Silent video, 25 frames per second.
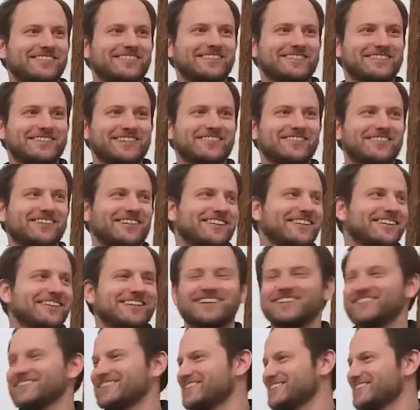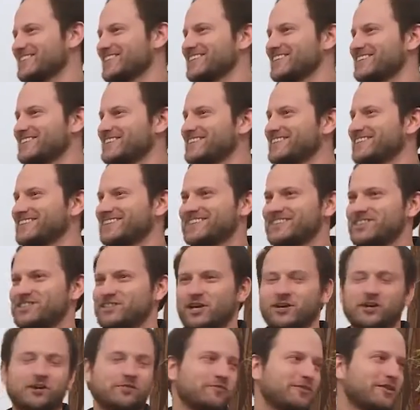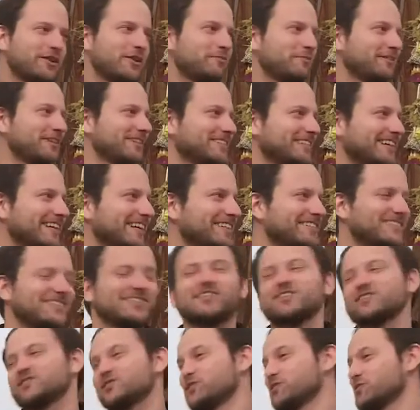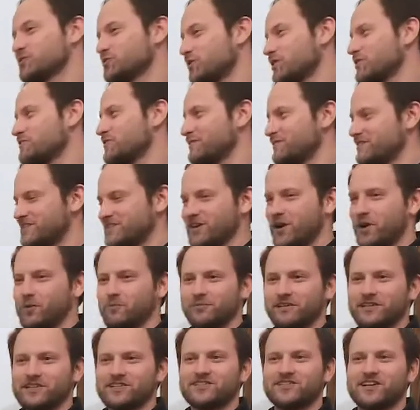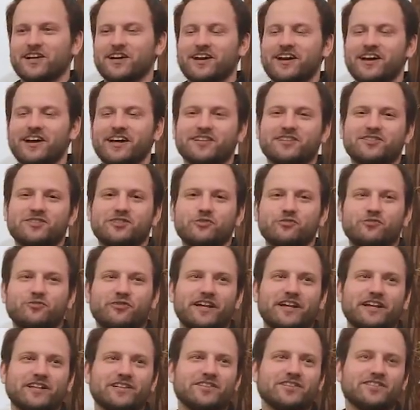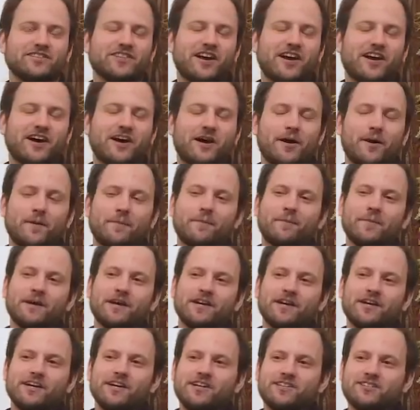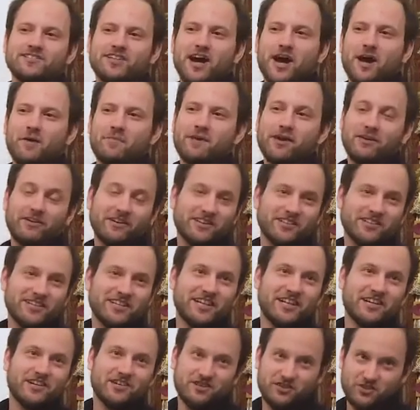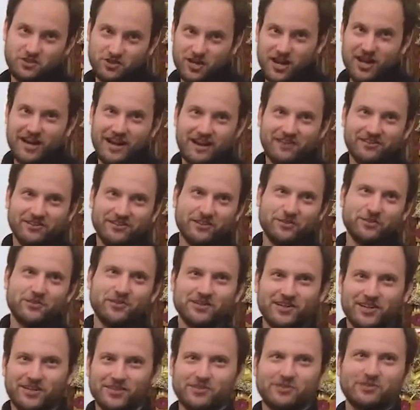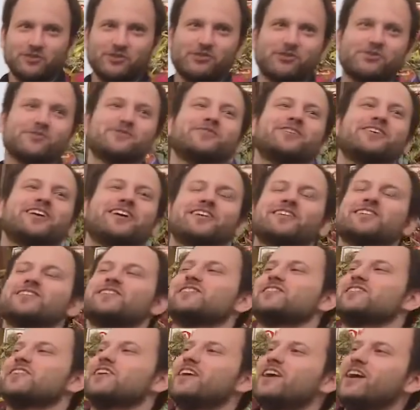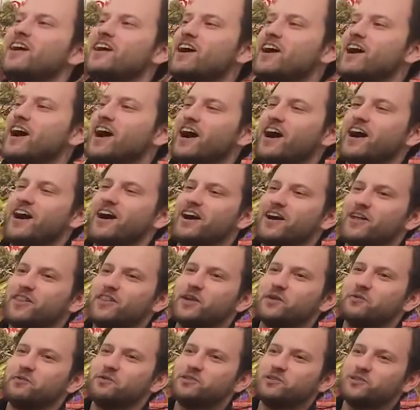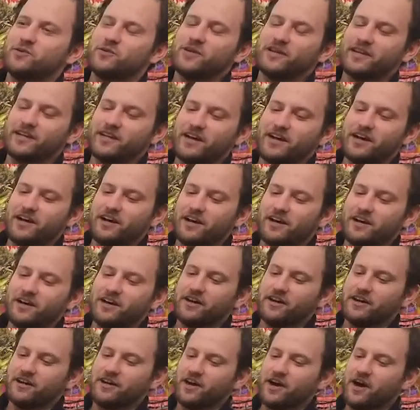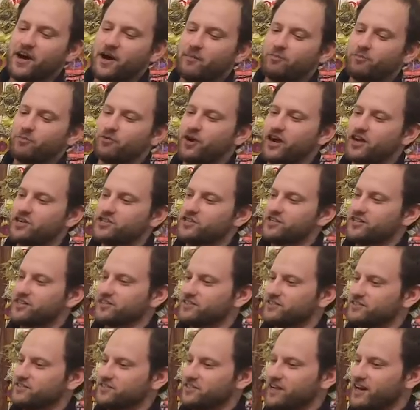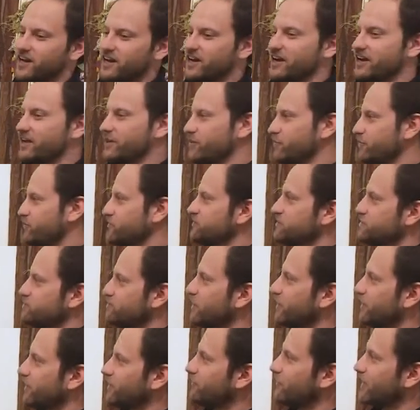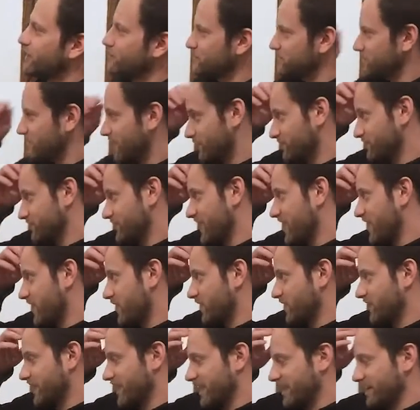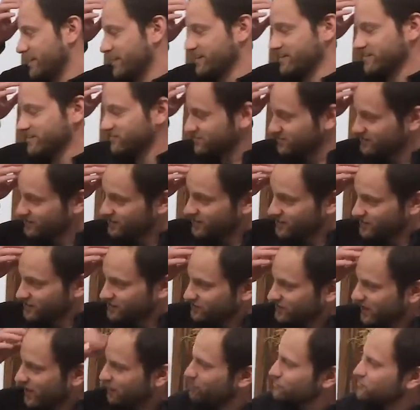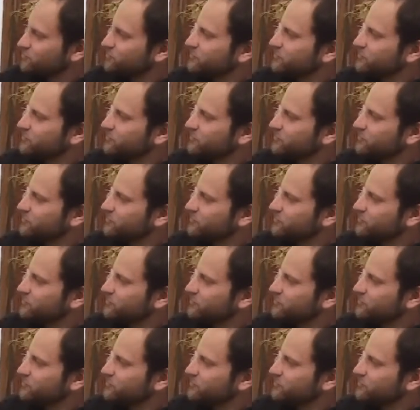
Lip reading: or somewhere. Shout out for Art Blitz, I guess. So in 2015 Art Blitz, I had two friends, Tom Erickson and John Allen, who is also a LOCAVORE artist. They were doing a project on 13 parking ramps downtown, and Tom